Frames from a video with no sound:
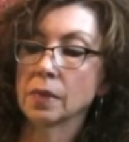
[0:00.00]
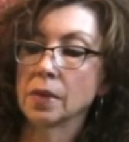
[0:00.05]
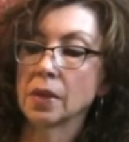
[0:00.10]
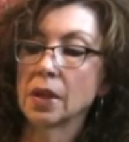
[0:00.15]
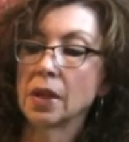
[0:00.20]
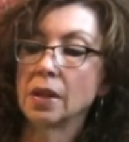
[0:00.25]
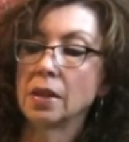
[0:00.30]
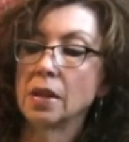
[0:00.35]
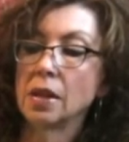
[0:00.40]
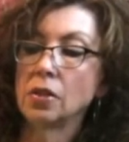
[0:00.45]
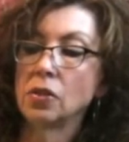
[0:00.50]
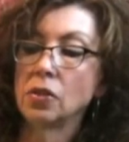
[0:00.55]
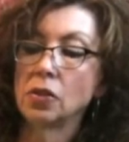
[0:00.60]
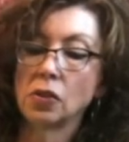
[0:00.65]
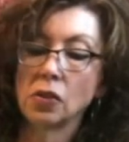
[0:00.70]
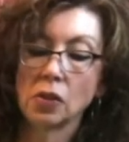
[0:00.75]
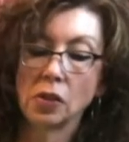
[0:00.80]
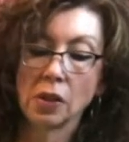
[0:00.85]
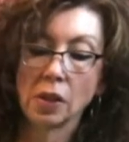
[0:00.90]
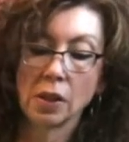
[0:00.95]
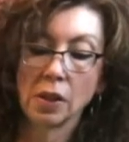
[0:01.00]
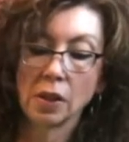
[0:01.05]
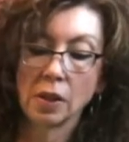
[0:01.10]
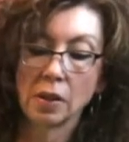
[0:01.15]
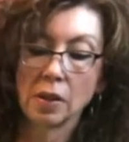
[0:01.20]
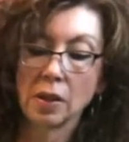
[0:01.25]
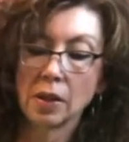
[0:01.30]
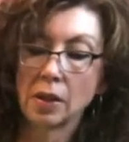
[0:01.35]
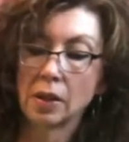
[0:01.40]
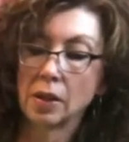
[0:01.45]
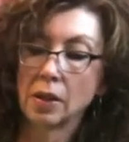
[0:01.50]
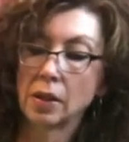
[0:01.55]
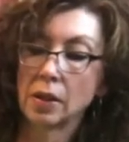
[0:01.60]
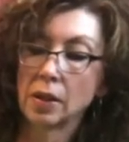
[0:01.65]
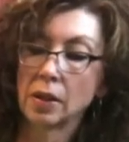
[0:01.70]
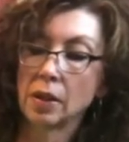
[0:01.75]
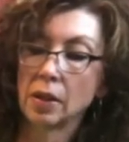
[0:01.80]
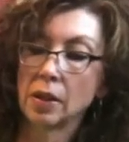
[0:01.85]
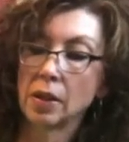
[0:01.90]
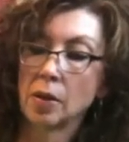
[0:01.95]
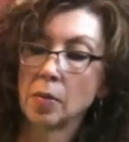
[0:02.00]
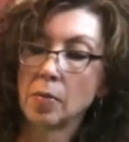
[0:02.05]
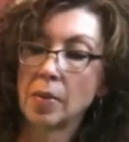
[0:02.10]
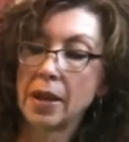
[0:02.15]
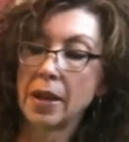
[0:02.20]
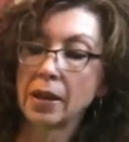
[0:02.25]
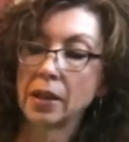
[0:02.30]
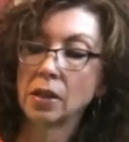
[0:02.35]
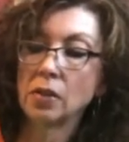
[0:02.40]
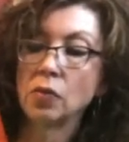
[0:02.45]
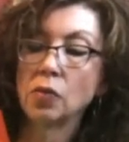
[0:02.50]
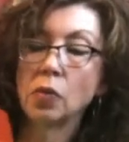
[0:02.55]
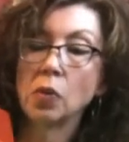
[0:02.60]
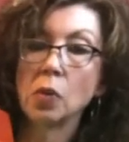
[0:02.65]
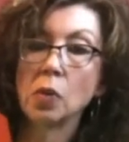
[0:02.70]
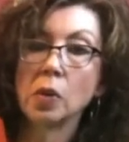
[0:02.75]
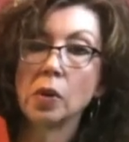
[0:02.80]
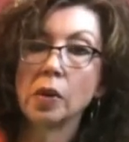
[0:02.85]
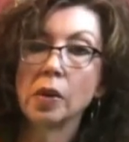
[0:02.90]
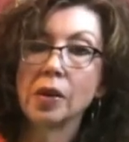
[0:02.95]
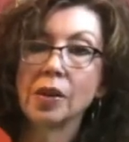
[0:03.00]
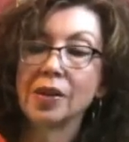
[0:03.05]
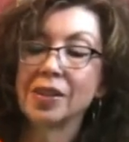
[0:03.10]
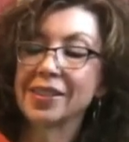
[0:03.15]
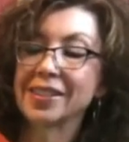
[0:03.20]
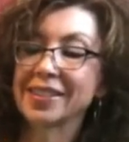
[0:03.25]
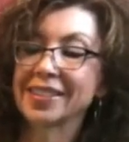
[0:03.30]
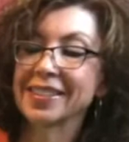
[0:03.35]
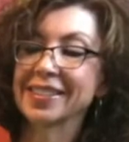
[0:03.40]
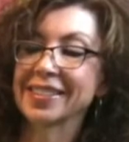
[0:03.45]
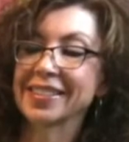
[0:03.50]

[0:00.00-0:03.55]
And then you're just going to go back and forth.